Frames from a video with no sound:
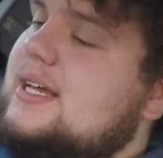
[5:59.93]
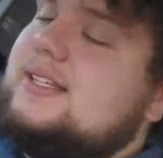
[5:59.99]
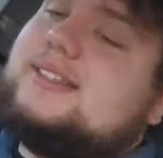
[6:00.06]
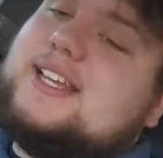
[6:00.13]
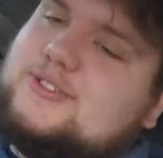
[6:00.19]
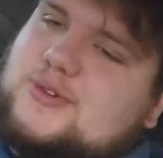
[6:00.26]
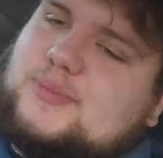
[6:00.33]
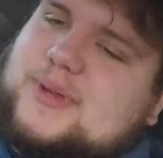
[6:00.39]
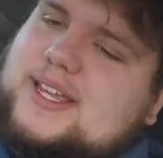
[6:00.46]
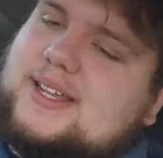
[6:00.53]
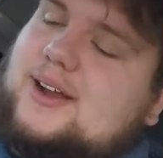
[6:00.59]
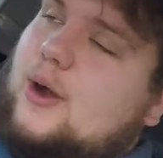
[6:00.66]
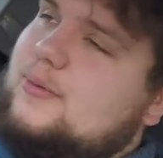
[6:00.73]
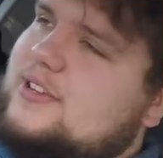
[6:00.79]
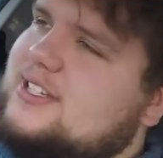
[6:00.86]
This would be
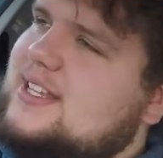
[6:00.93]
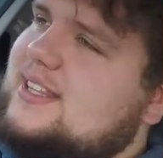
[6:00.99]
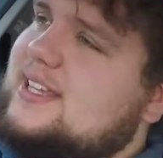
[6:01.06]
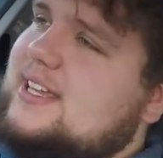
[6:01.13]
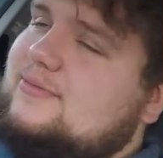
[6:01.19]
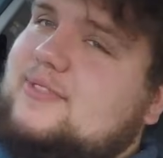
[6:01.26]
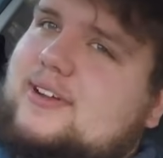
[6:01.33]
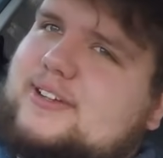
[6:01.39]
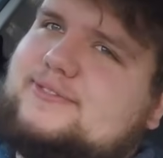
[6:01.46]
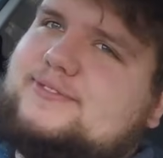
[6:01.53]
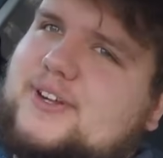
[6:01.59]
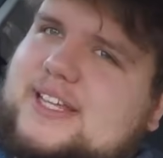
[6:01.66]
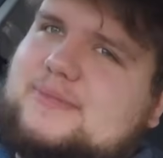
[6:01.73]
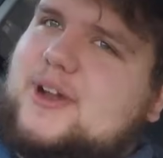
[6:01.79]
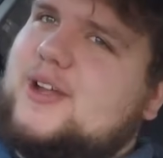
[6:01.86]
obviously the very
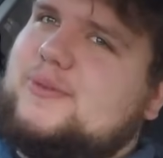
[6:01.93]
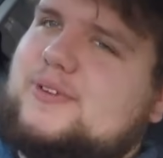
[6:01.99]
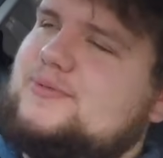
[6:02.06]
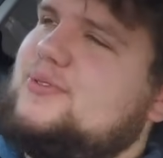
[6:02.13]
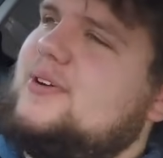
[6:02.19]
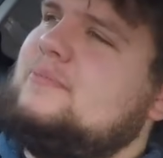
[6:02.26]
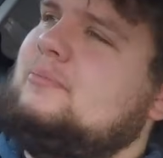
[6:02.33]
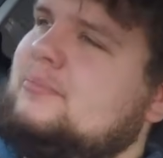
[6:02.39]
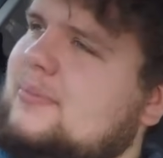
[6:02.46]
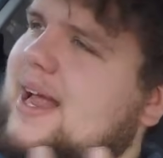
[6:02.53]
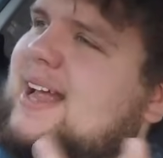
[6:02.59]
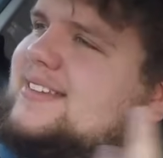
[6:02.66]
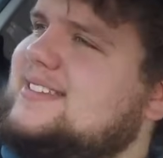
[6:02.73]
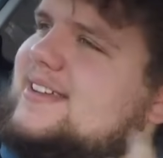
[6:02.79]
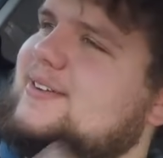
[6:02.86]
funny moment for a
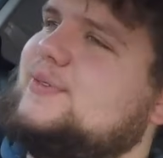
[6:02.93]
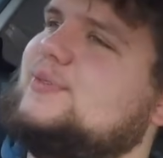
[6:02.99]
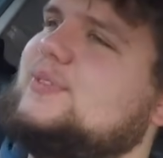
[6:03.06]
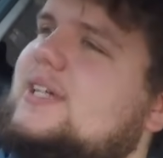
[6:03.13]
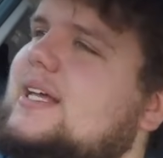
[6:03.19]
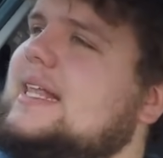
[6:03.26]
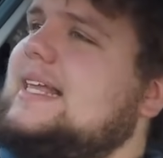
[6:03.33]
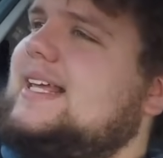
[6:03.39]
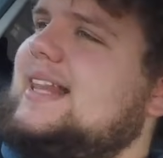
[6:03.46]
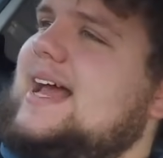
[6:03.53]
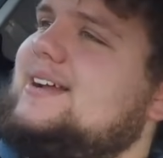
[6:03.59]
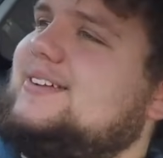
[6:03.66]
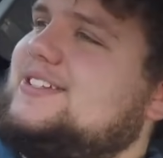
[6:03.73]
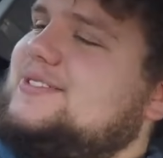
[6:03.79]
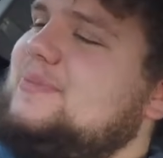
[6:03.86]
massive
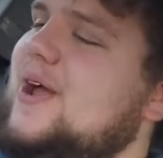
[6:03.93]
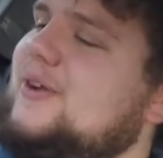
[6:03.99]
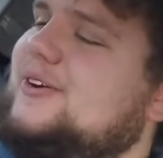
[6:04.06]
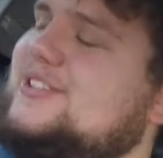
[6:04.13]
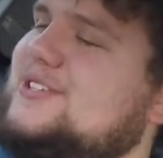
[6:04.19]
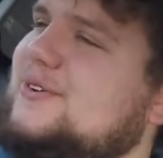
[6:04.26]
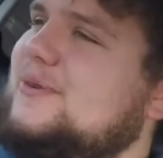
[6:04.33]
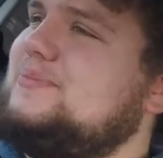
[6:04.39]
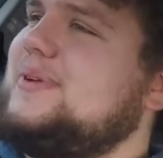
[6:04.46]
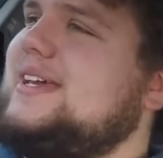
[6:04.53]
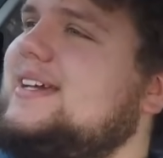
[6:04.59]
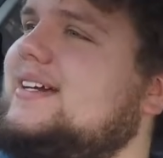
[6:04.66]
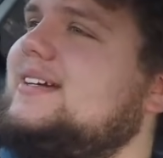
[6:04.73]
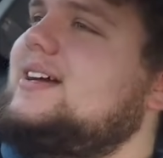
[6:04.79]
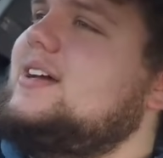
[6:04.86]
cloud of smoke to
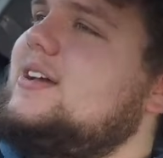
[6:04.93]
appear.